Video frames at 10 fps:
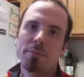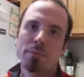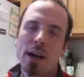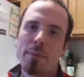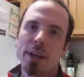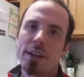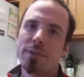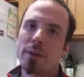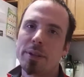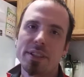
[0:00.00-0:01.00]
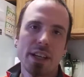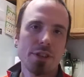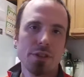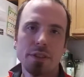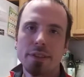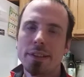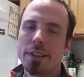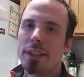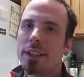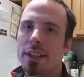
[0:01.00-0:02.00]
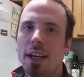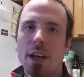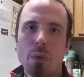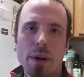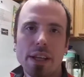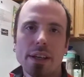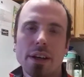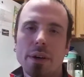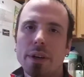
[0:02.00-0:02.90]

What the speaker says: primary fermentation, and away you go.